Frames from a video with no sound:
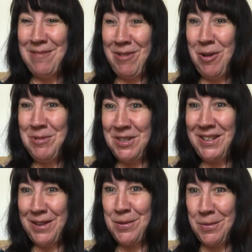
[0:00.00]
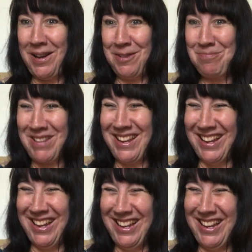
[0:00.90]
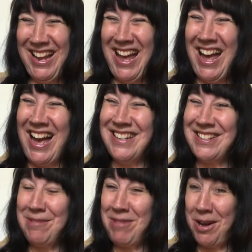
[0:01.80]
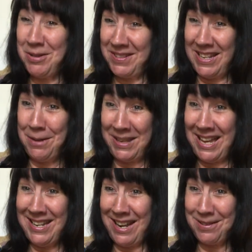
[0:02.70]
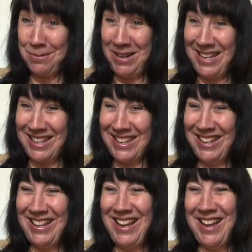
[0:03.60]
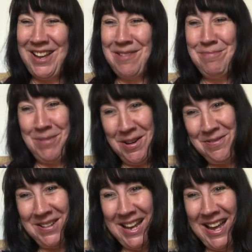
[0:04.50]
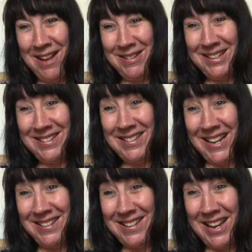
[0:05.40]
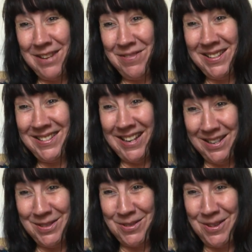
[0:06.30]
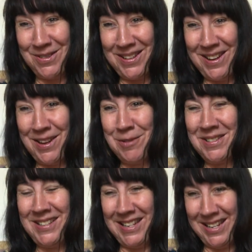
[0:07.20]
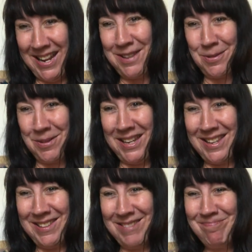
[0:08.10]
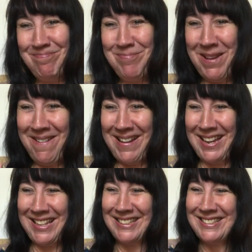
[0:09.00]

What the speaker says: I'll be doing it as well. And I'll see you again next week. Bye for now. Stay safe and stay strong, and I will see you next week. Bye.